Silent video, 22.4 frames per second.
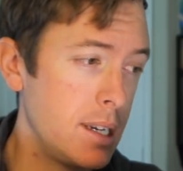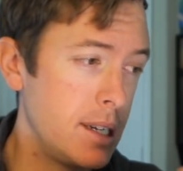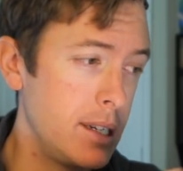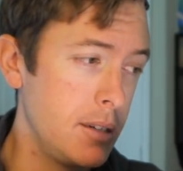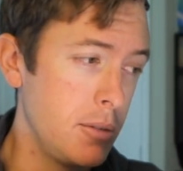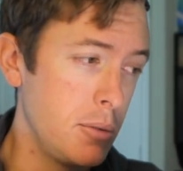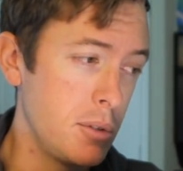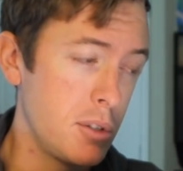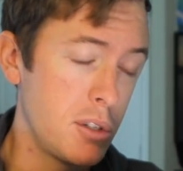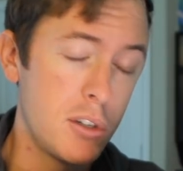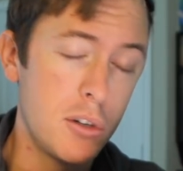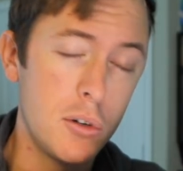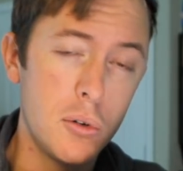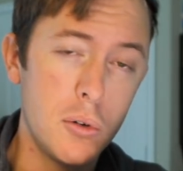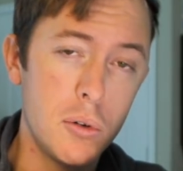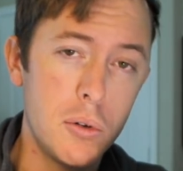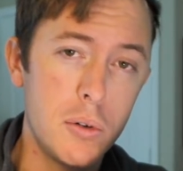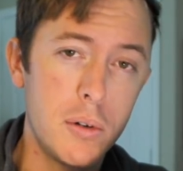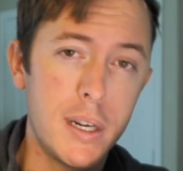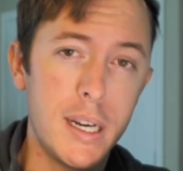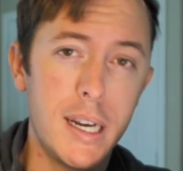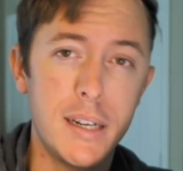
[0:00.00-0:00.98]
And it was
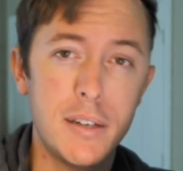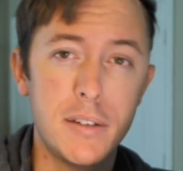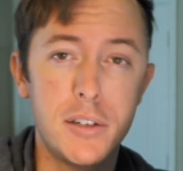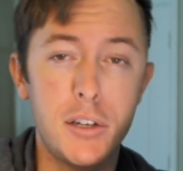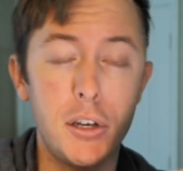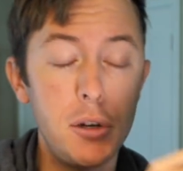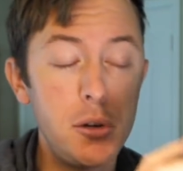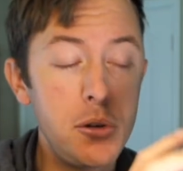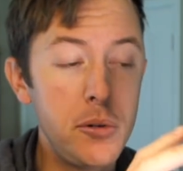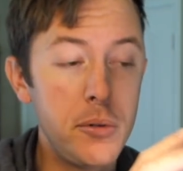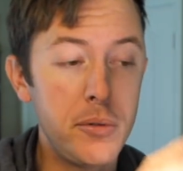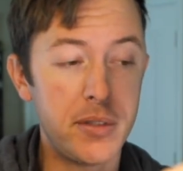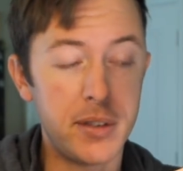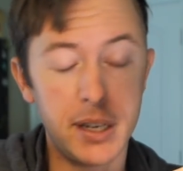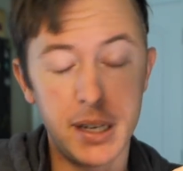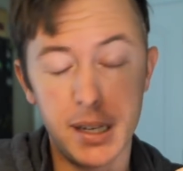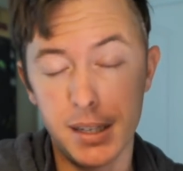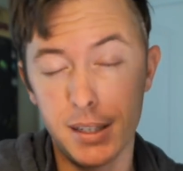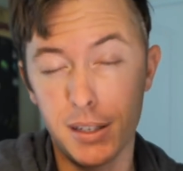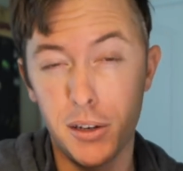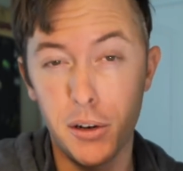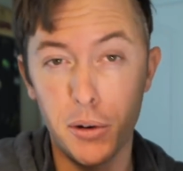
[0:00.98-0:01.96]
cool. Got two
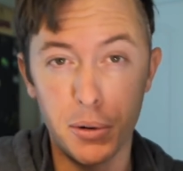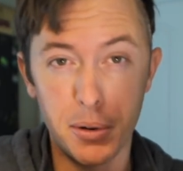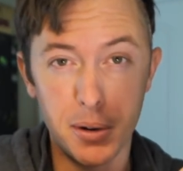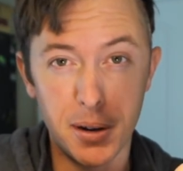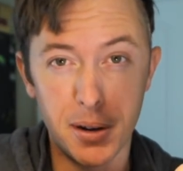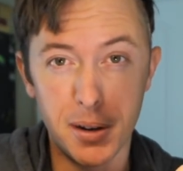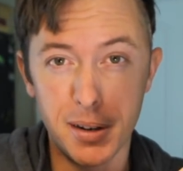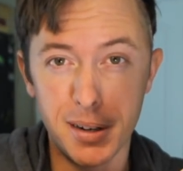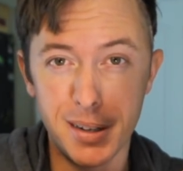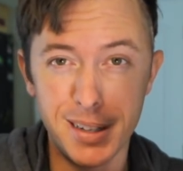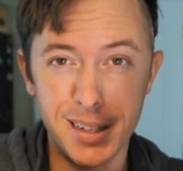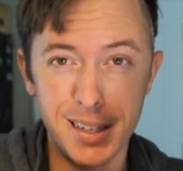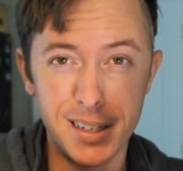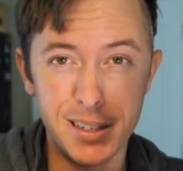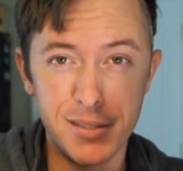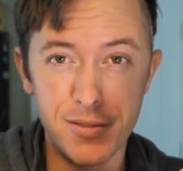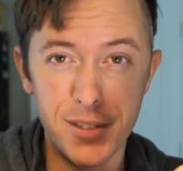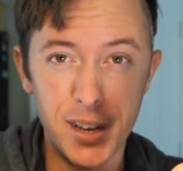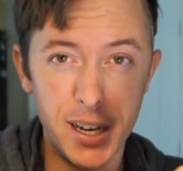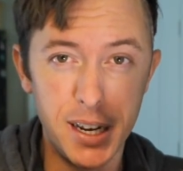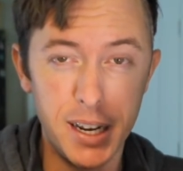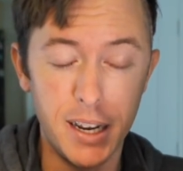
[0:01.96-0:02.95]
things going on in
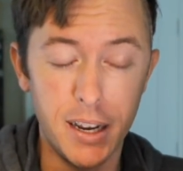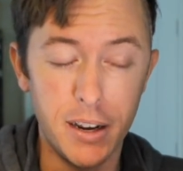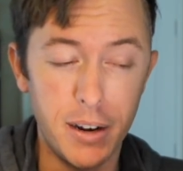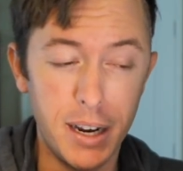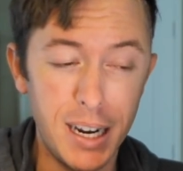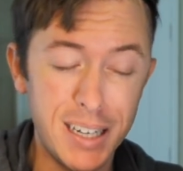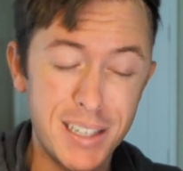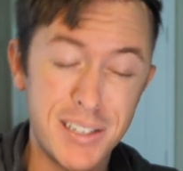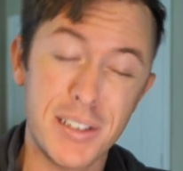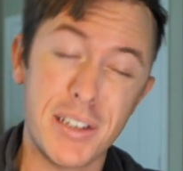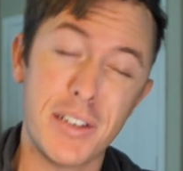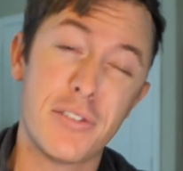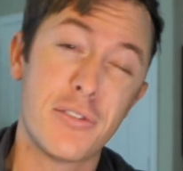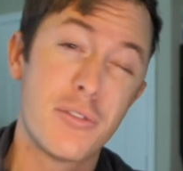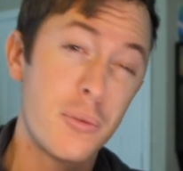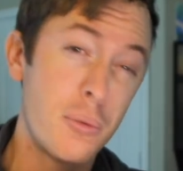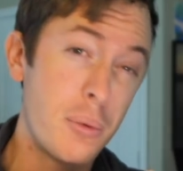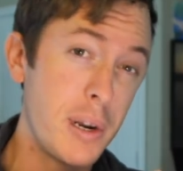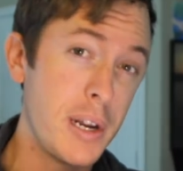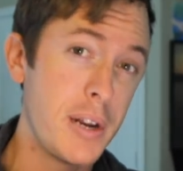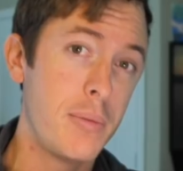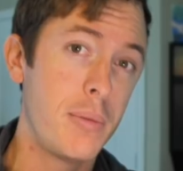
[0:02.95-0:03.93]
this video. Actually,
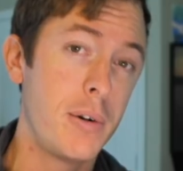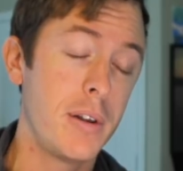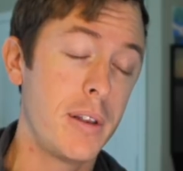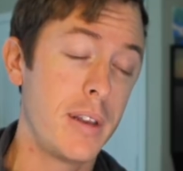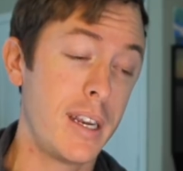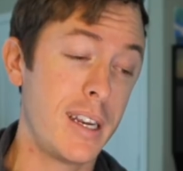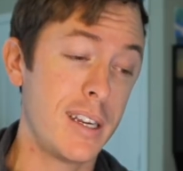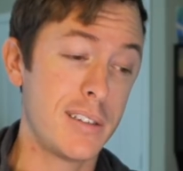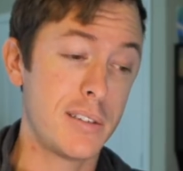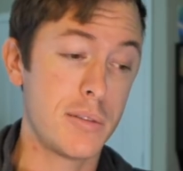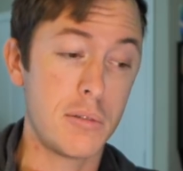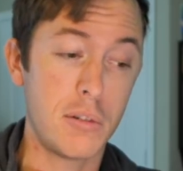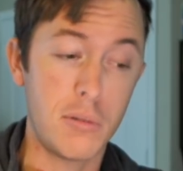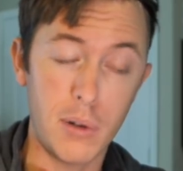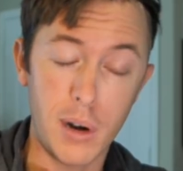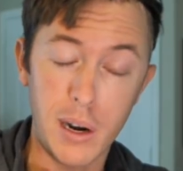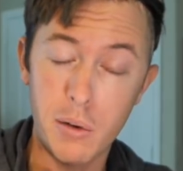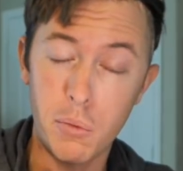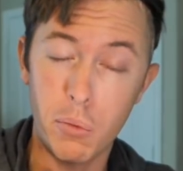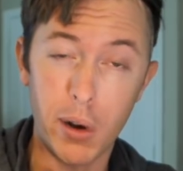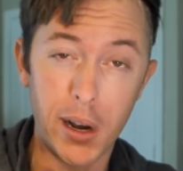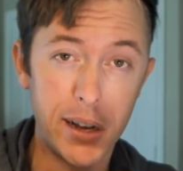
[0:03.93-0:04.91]
three really. Had some
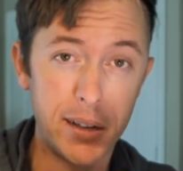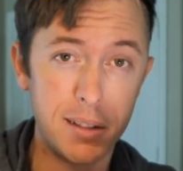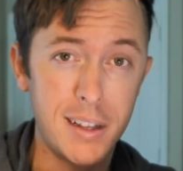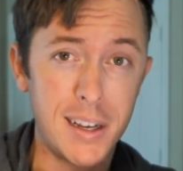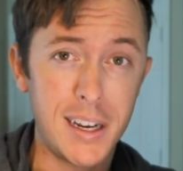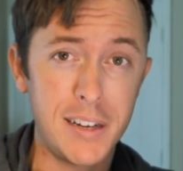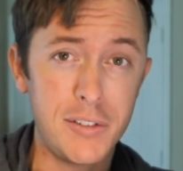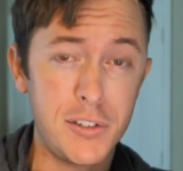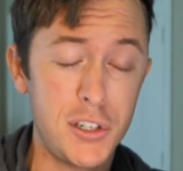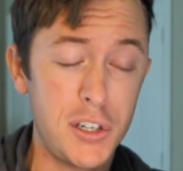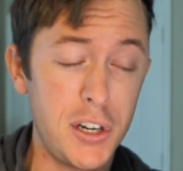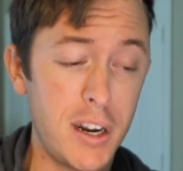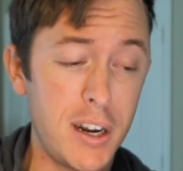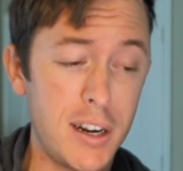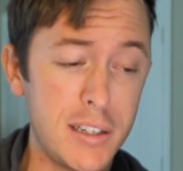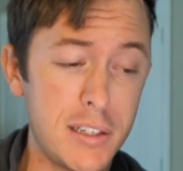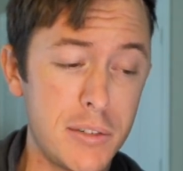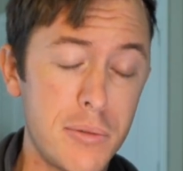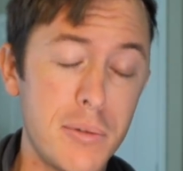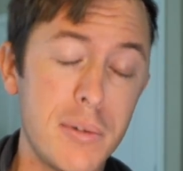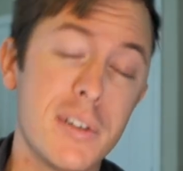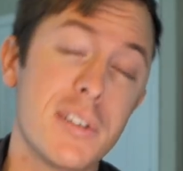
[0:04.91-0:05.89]
great wildlife
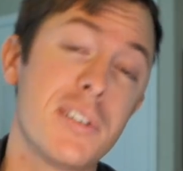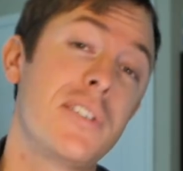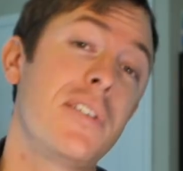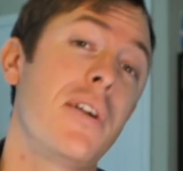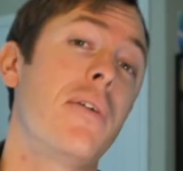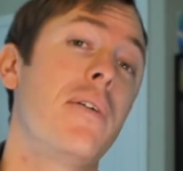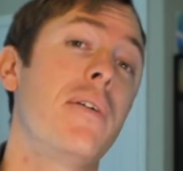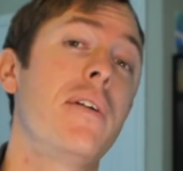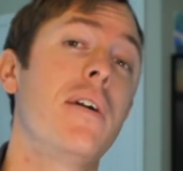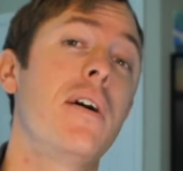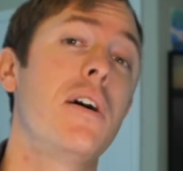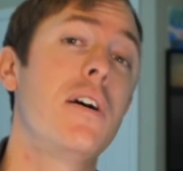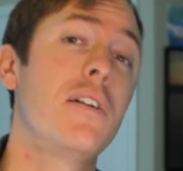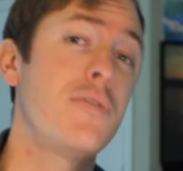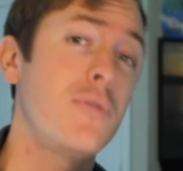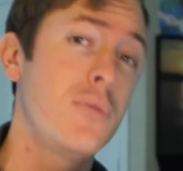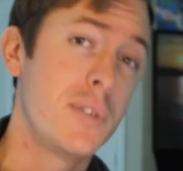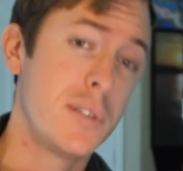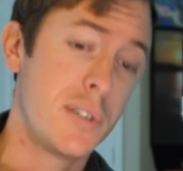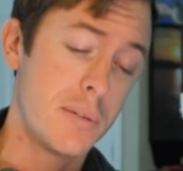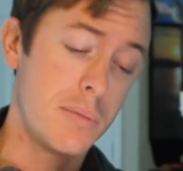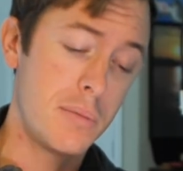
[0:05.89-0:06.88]
shots. We're going to start
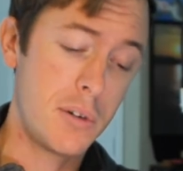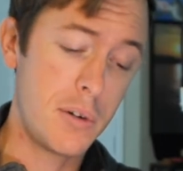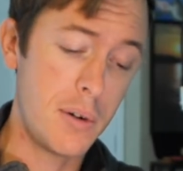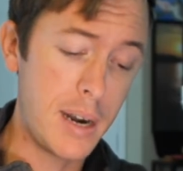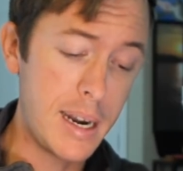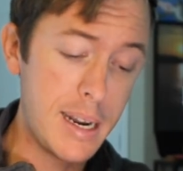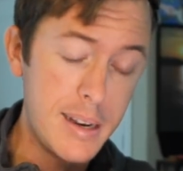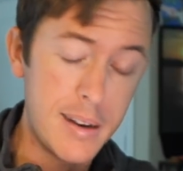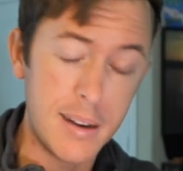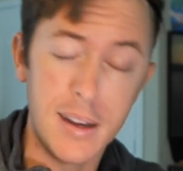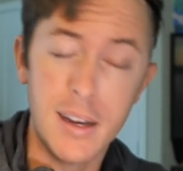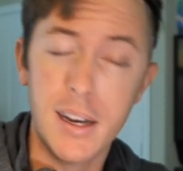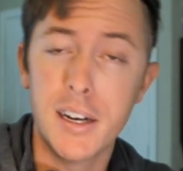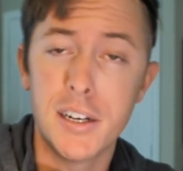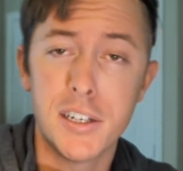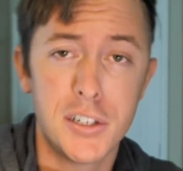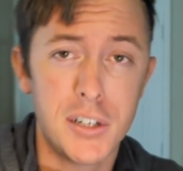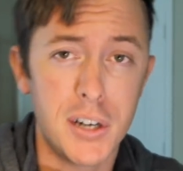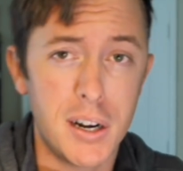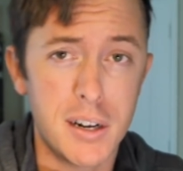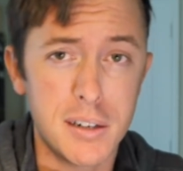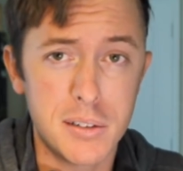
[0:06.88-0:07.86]
off with some great
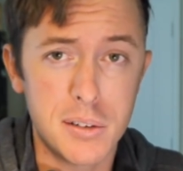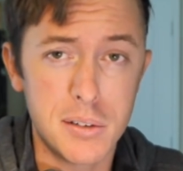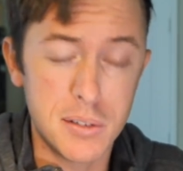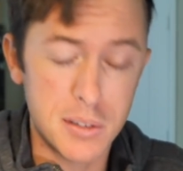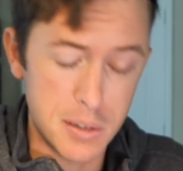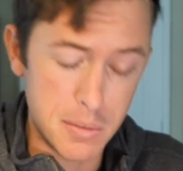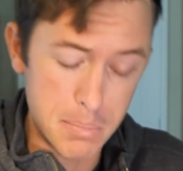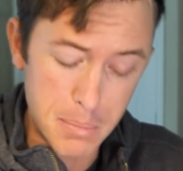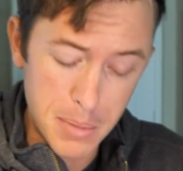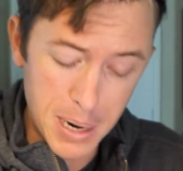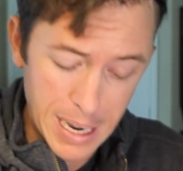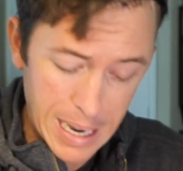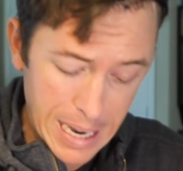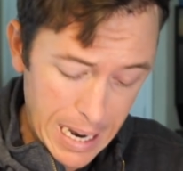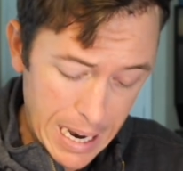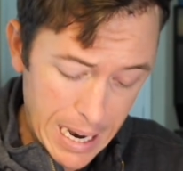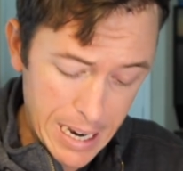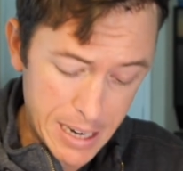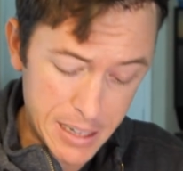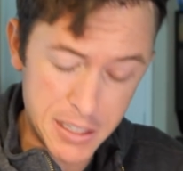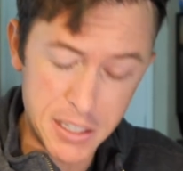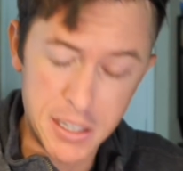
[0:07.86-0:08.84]
shots of some
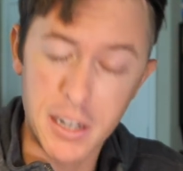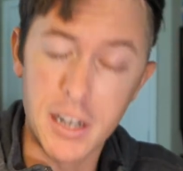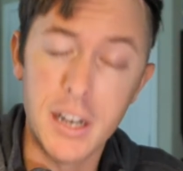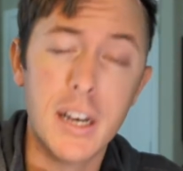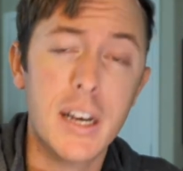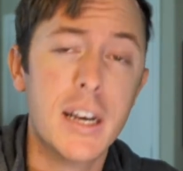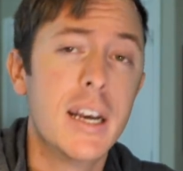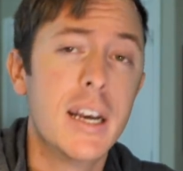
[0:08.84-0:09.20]
macaques.